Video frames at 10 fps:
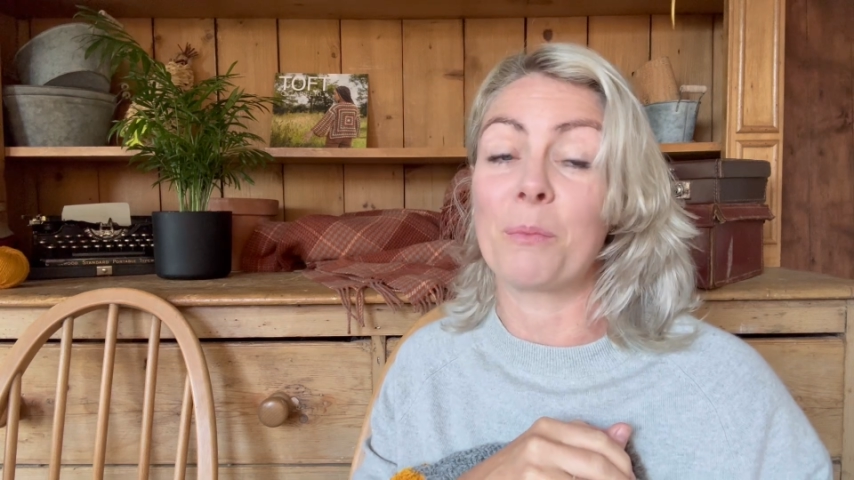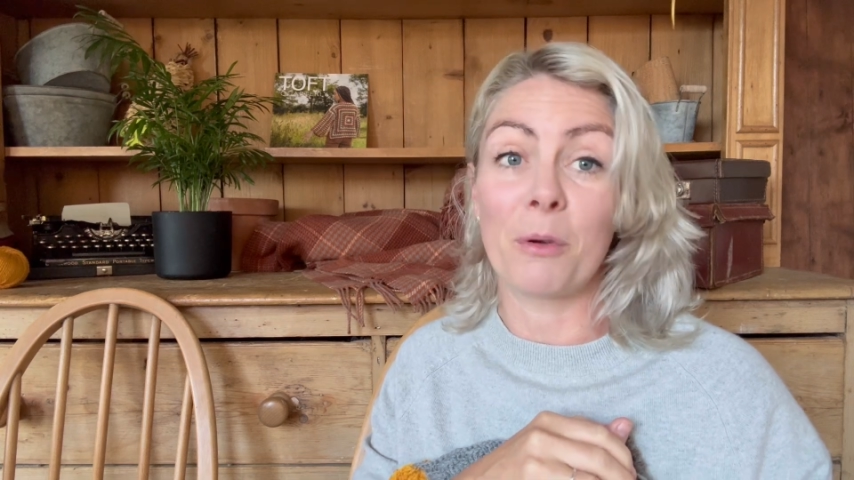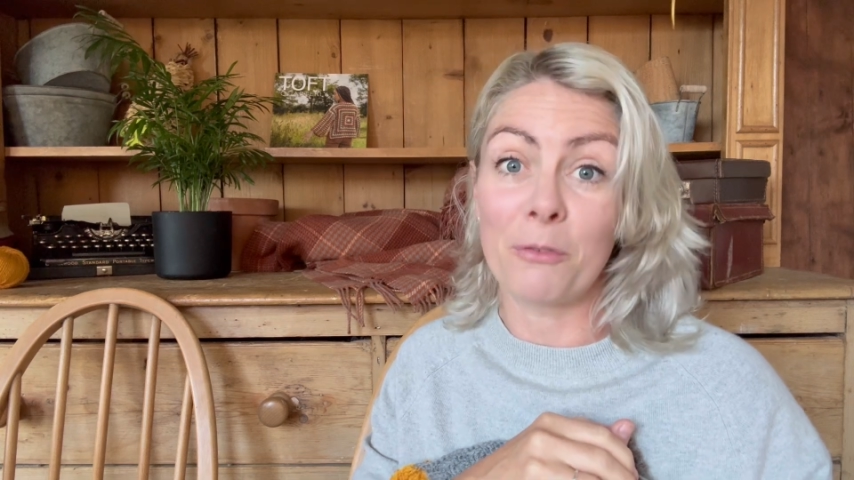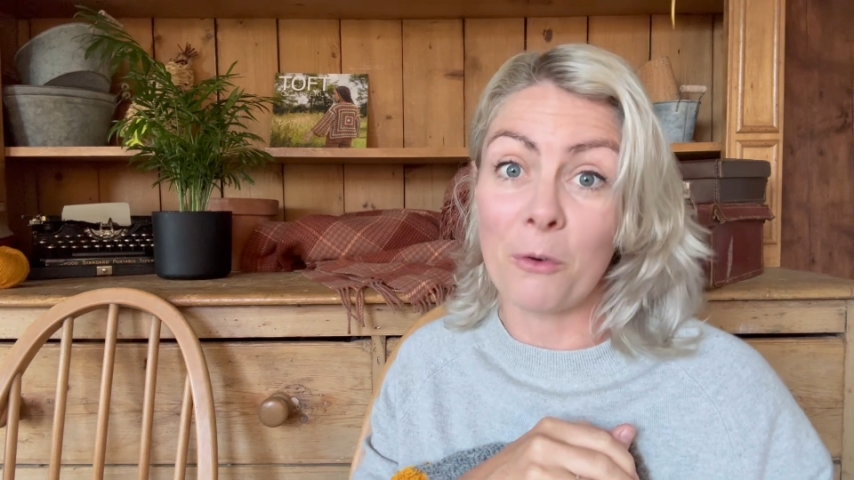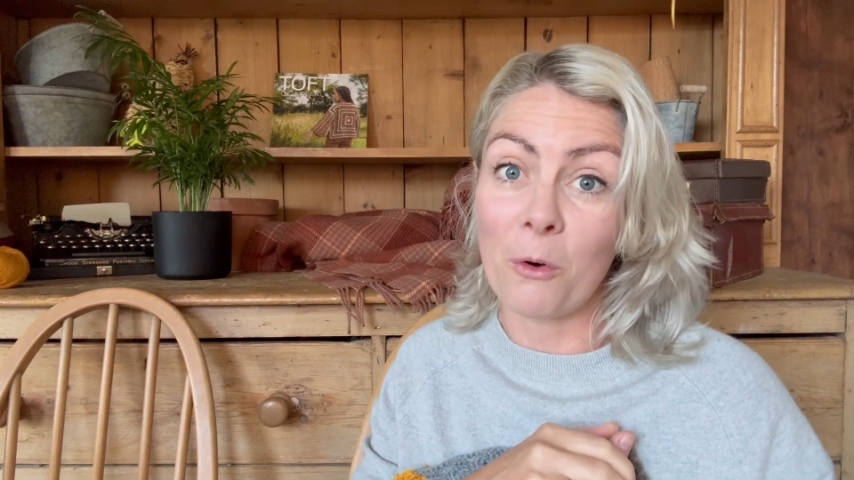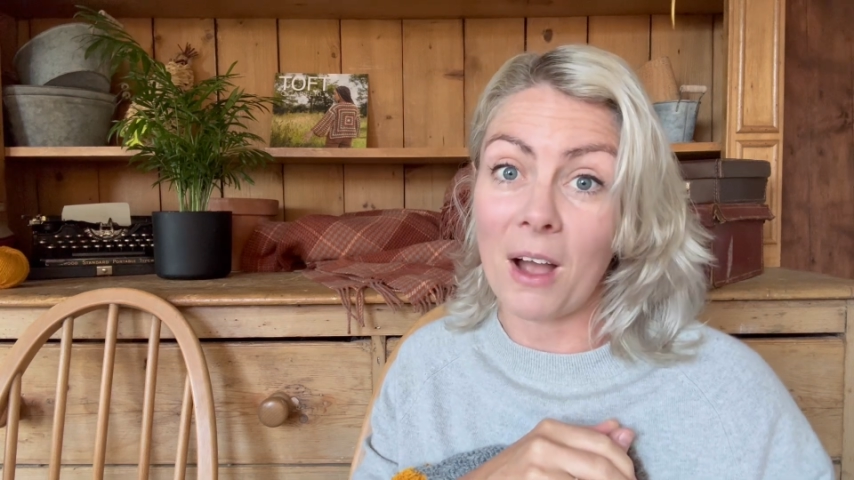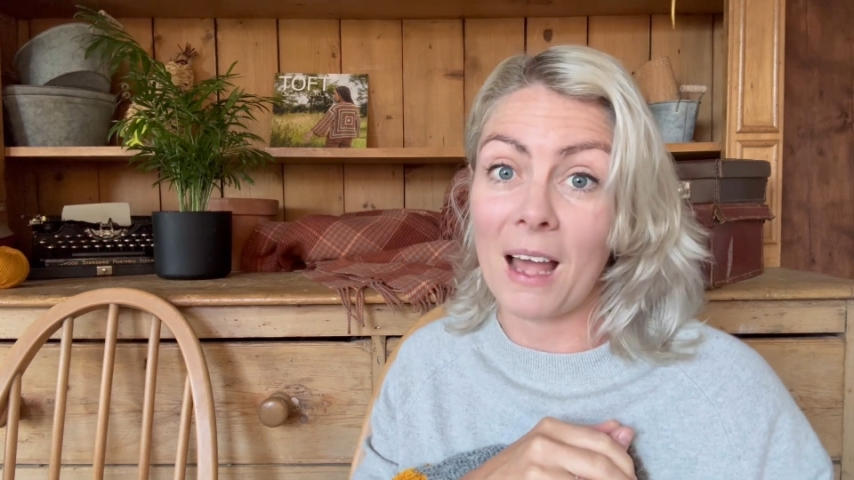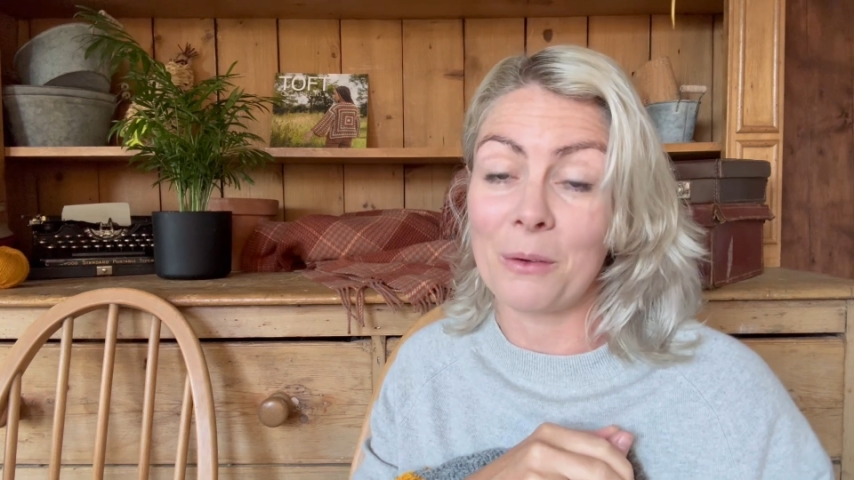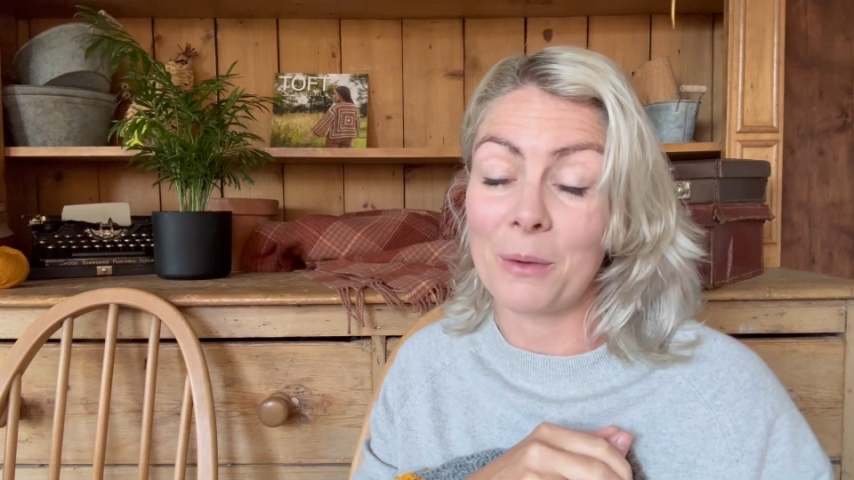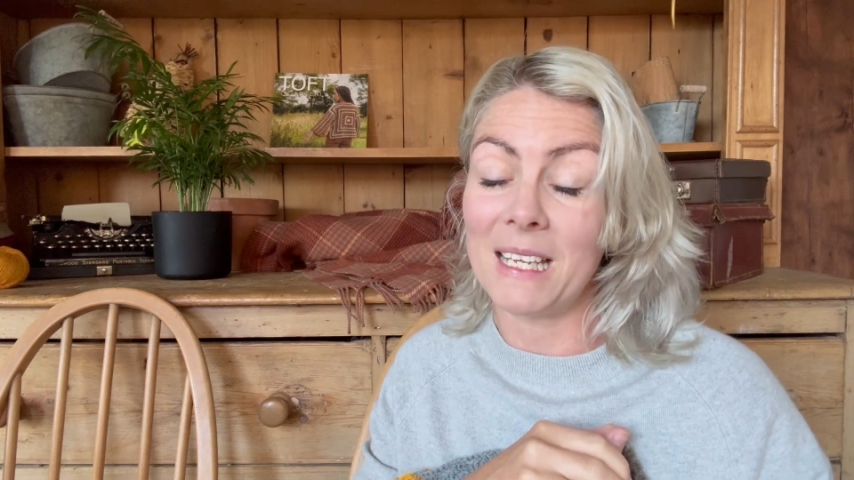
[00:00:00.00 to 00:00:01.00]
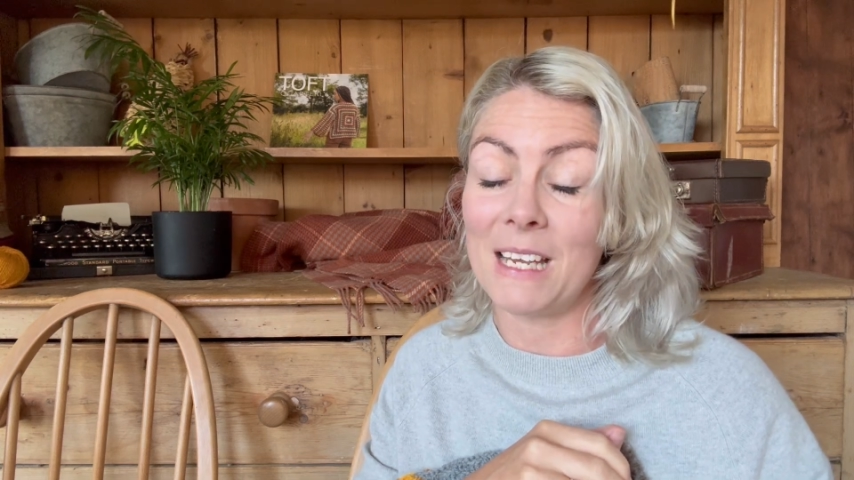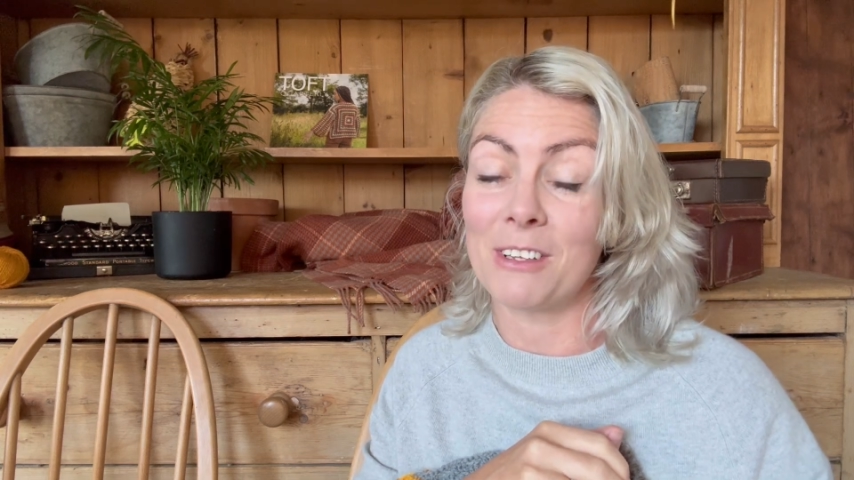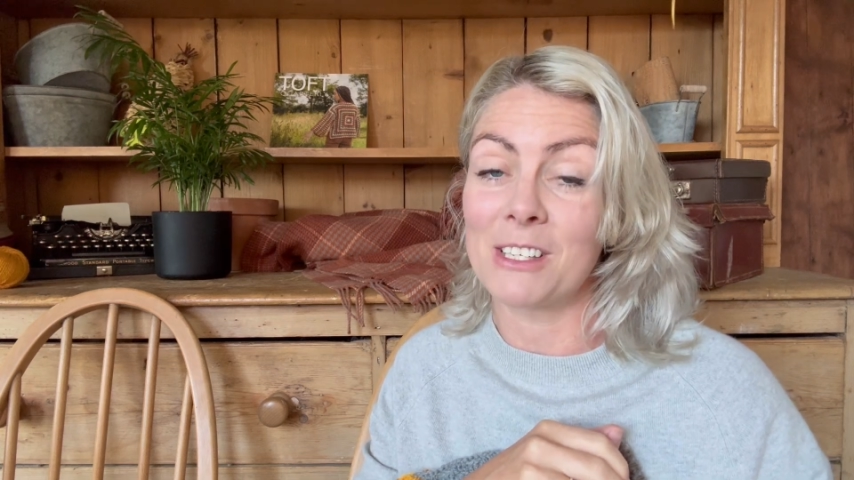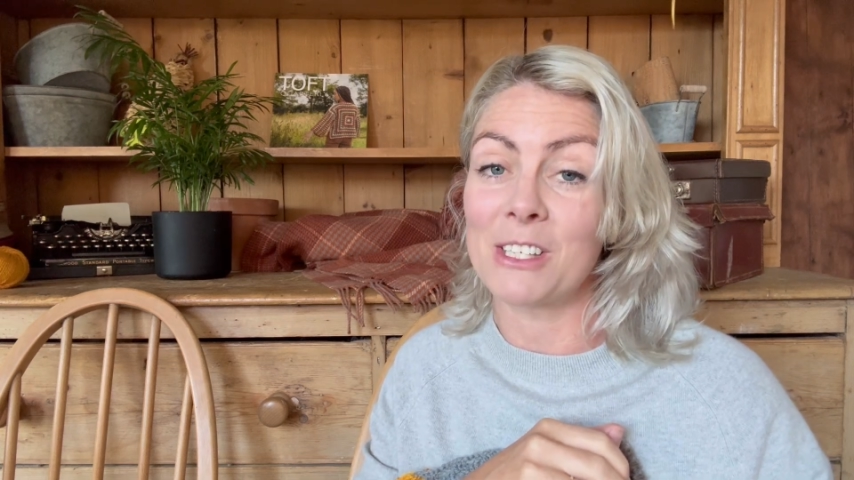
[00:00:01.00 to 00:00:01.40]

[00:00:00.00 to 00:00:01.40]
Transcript: before Halloween even.